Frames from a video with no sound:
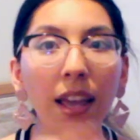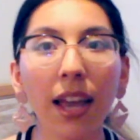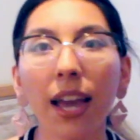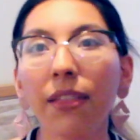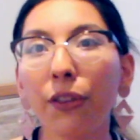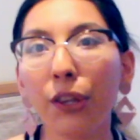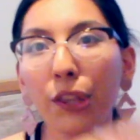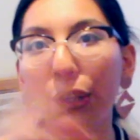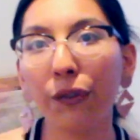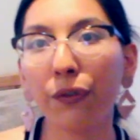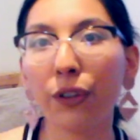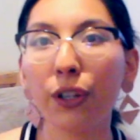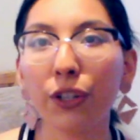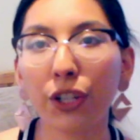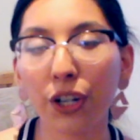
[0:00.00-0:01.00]
and then in the
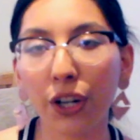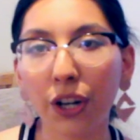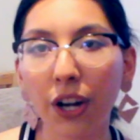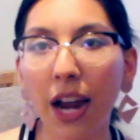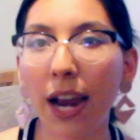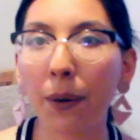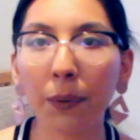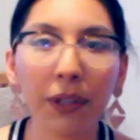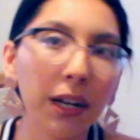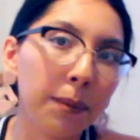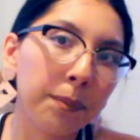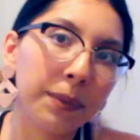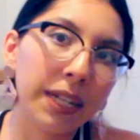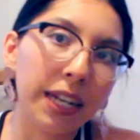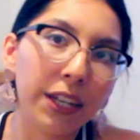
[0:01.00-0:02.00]
future I will
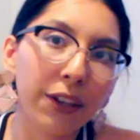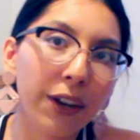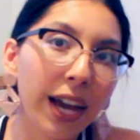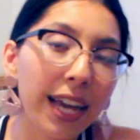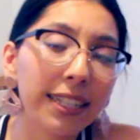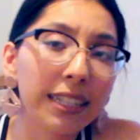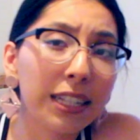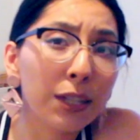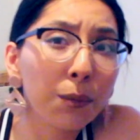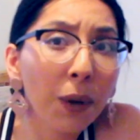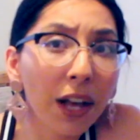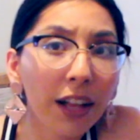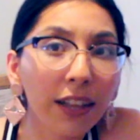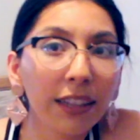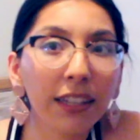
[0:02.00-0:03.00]
update you guys as
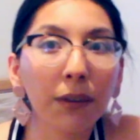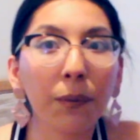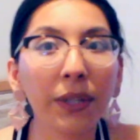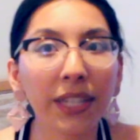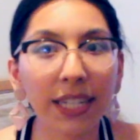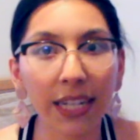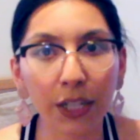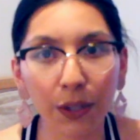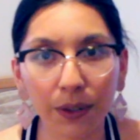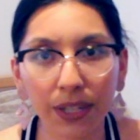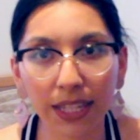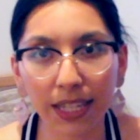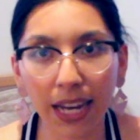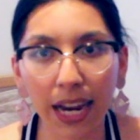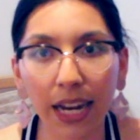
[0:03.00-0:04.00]
well once I do
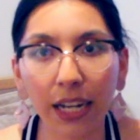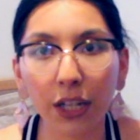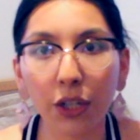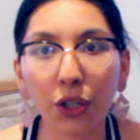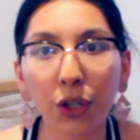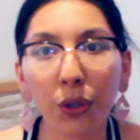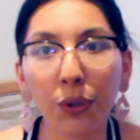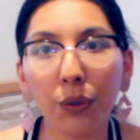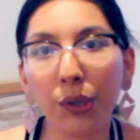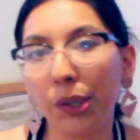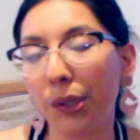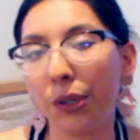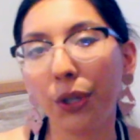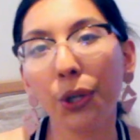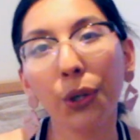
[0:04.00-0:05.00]
decide to
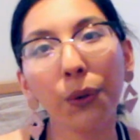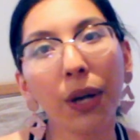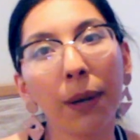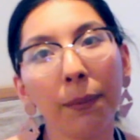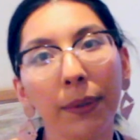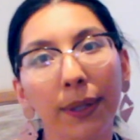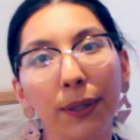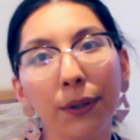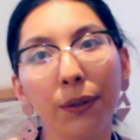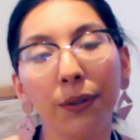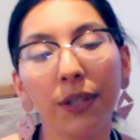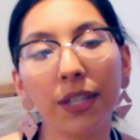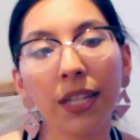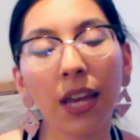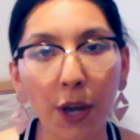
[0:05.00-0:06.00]
do two
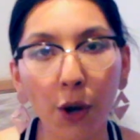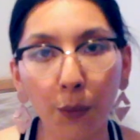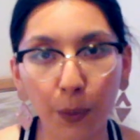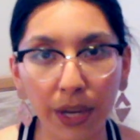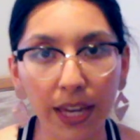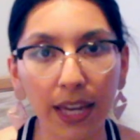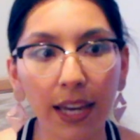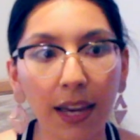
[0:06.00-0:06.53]
uploads a week.